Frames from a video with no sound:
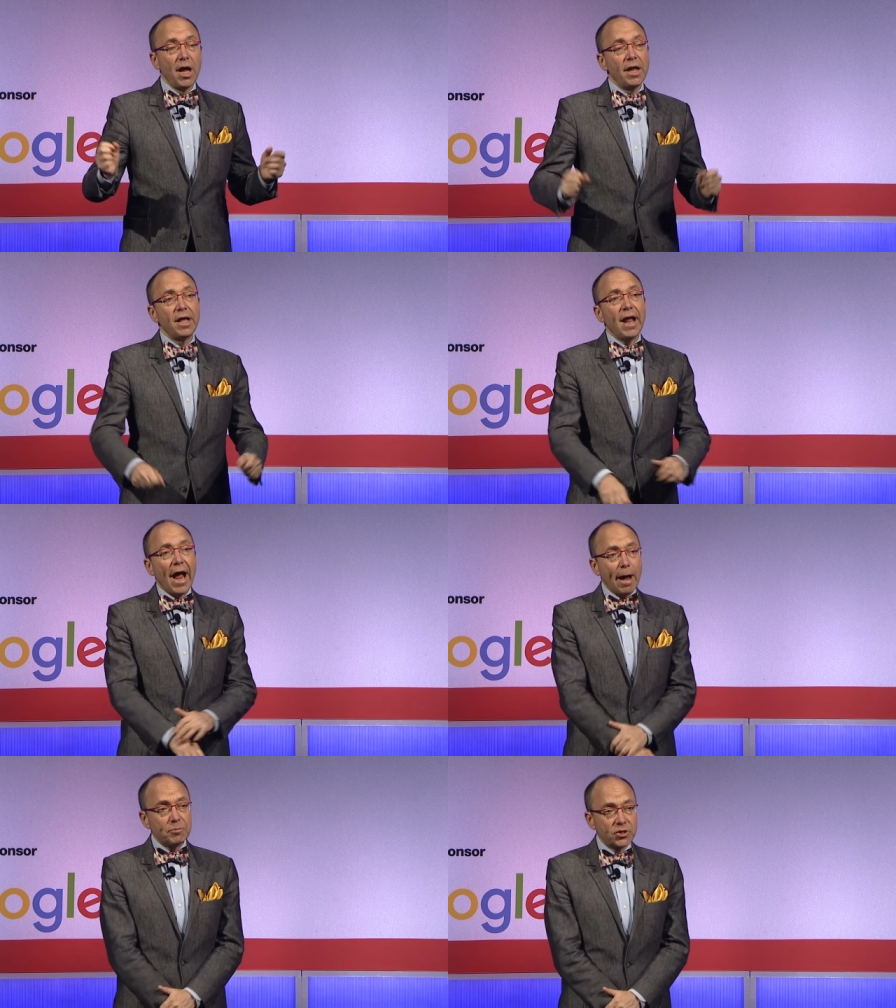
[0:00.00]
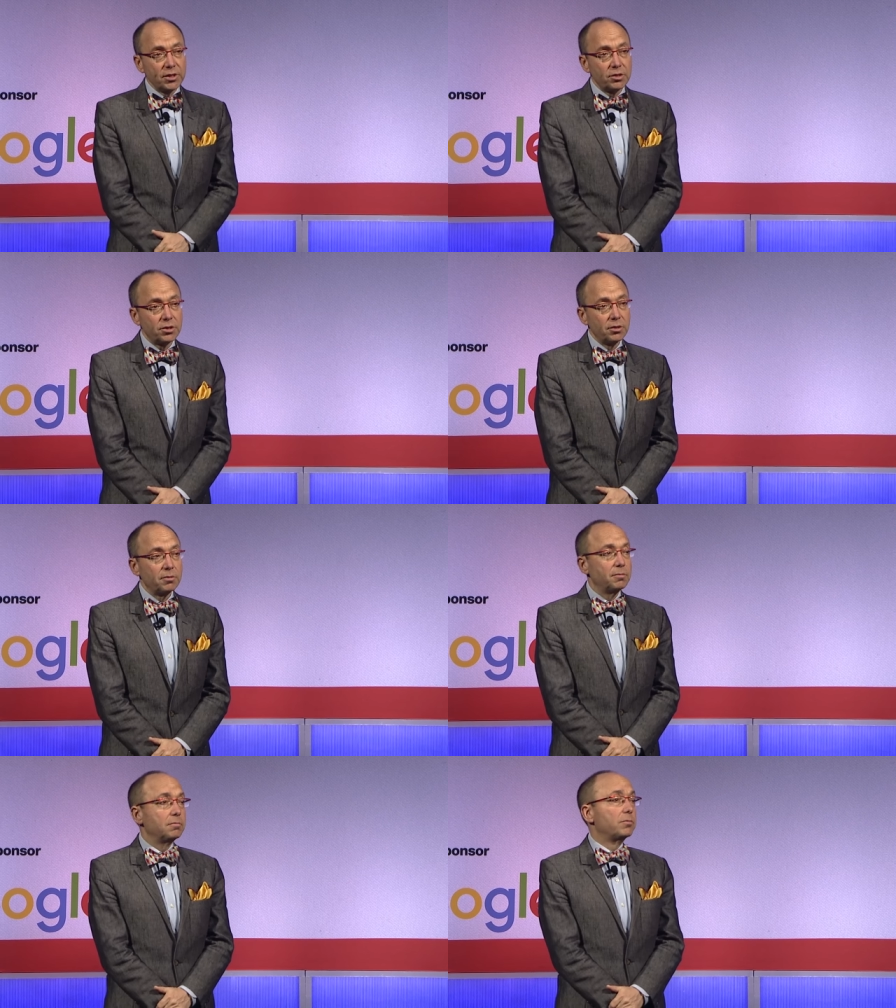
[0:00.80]
And then, absent
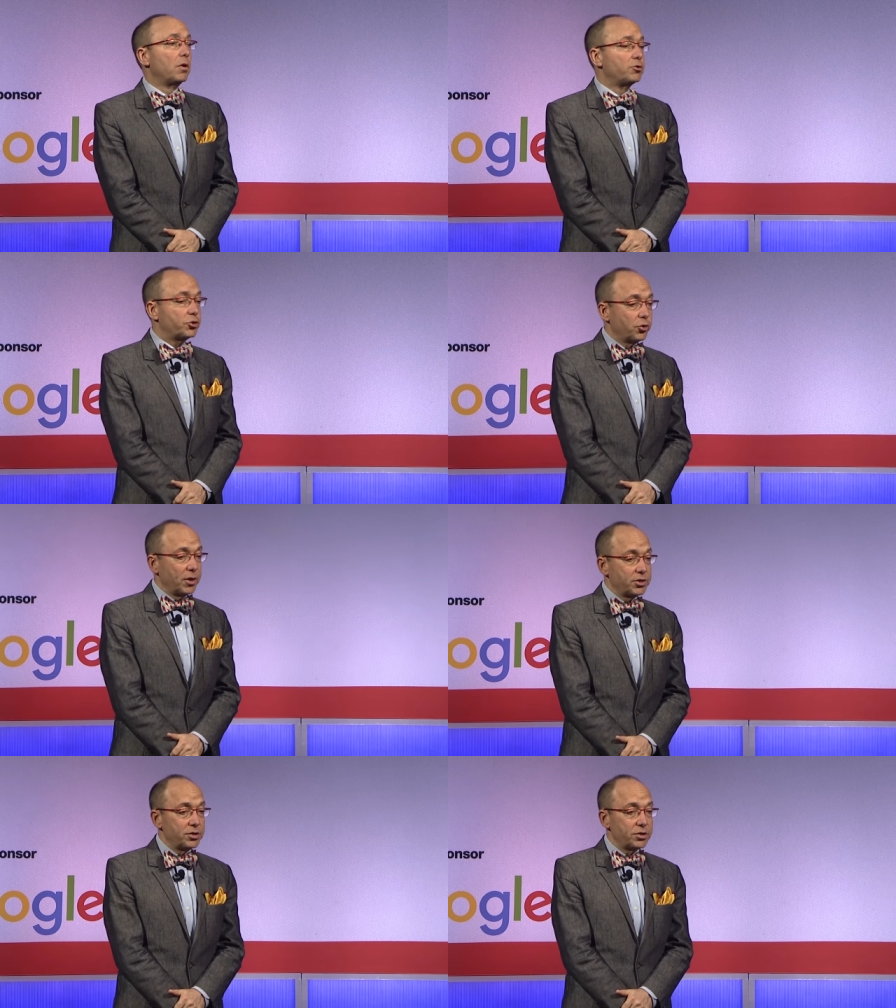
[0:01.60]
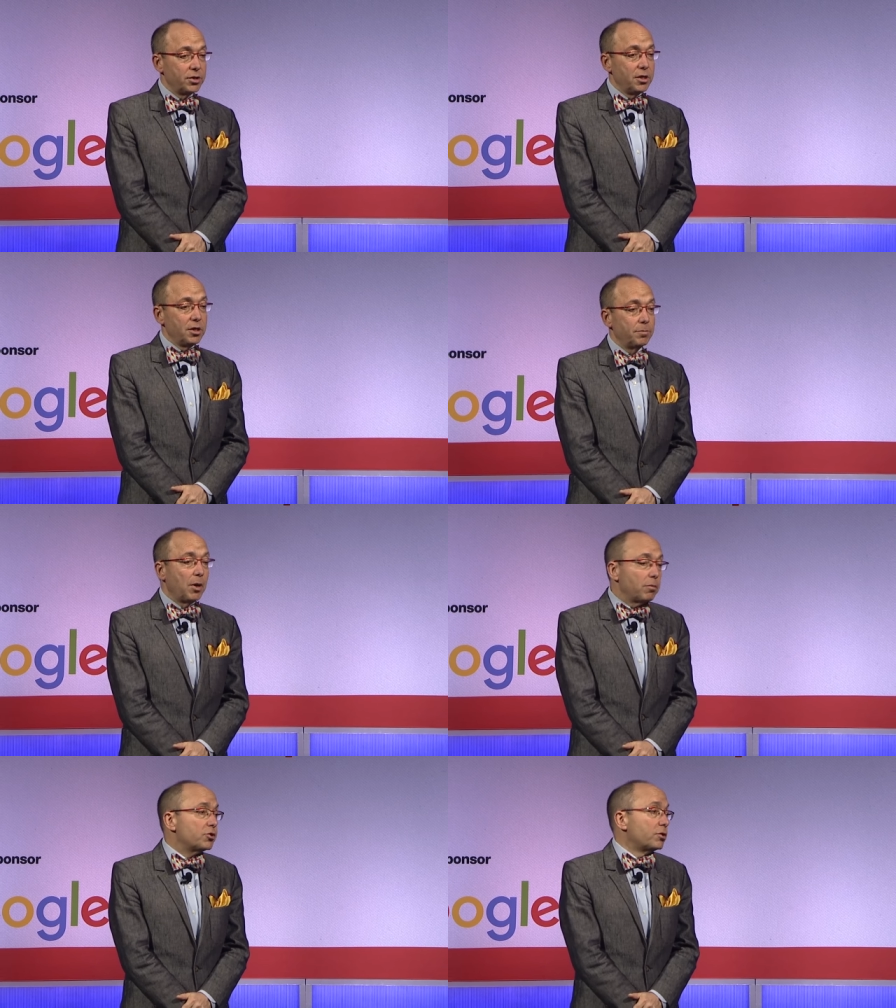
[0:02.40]
those choices, the
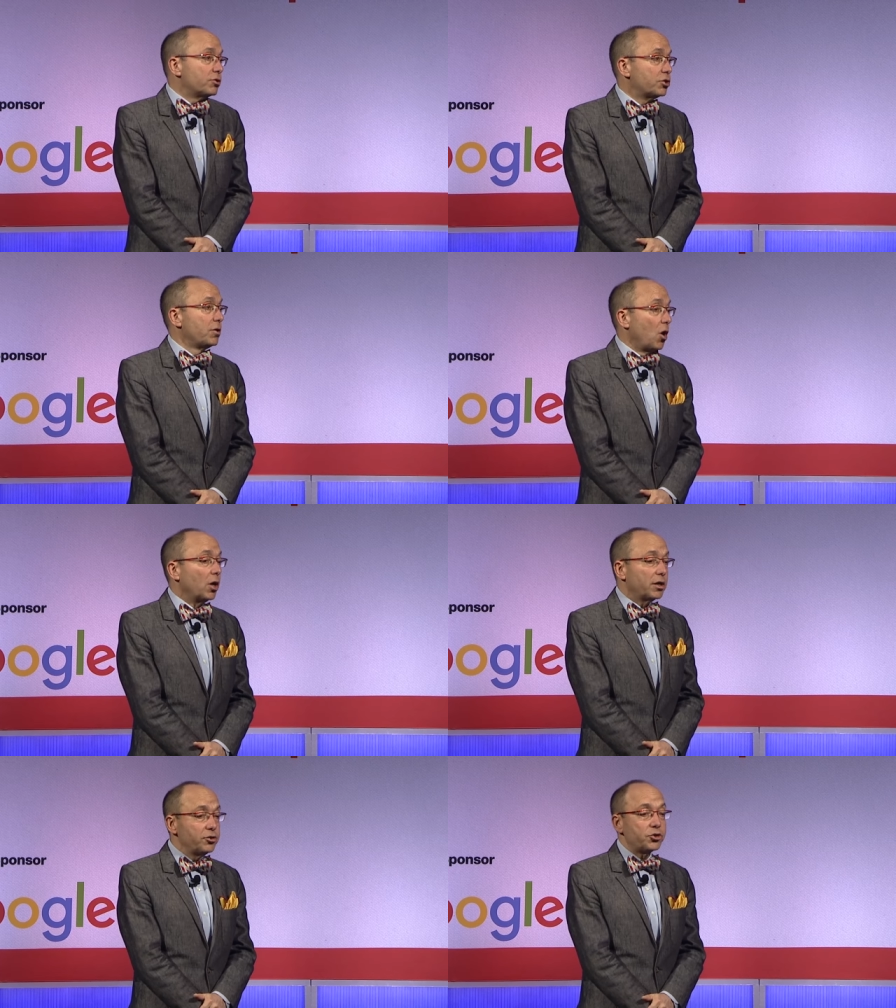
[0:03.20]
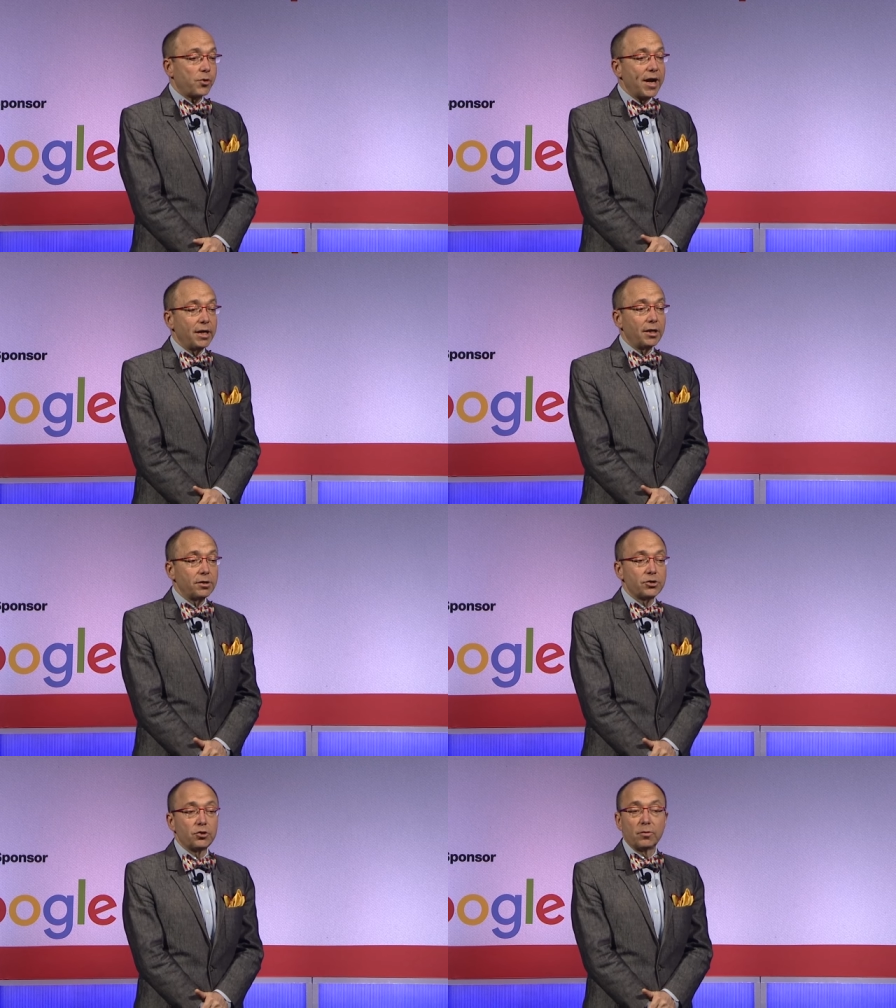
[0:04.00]
publishers are constraining
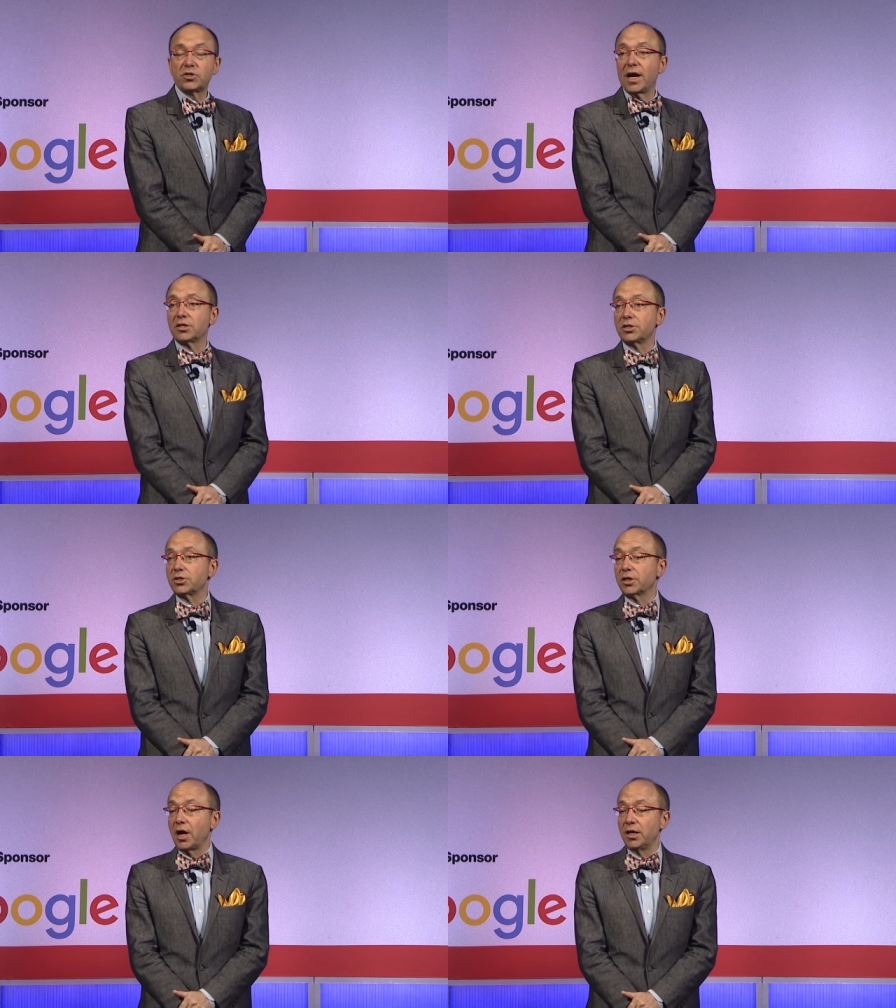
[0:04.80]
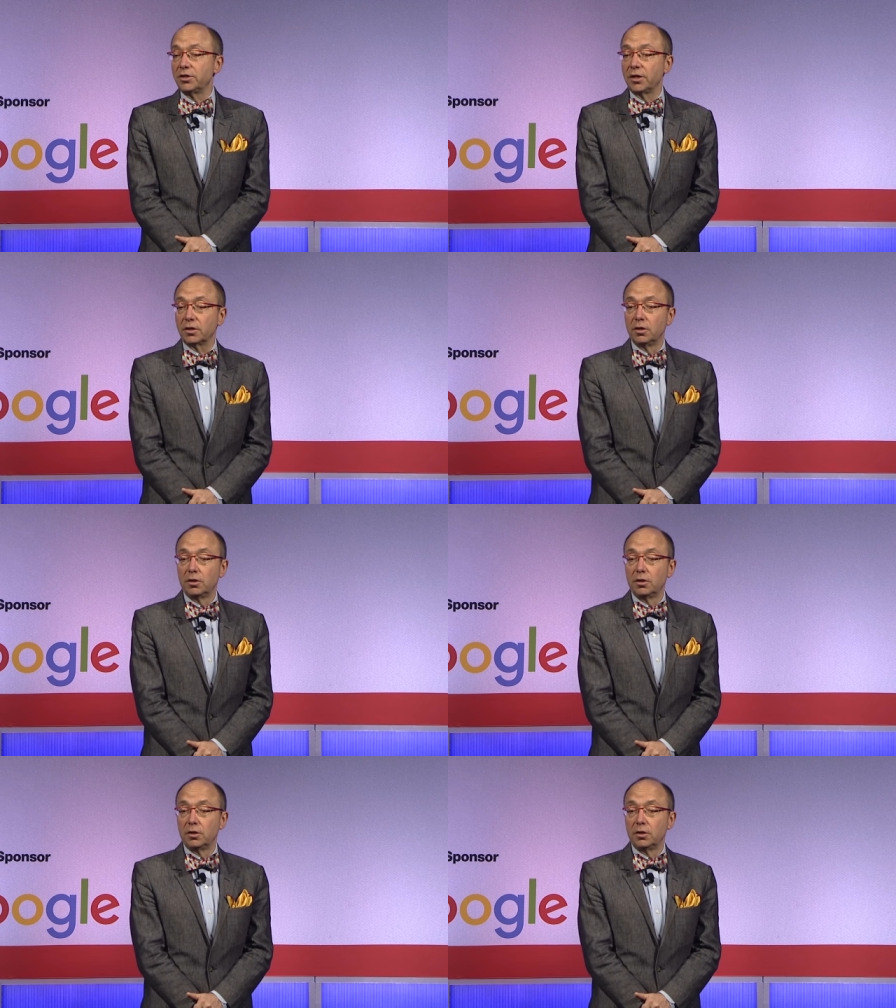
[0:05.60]
consumers' access to content,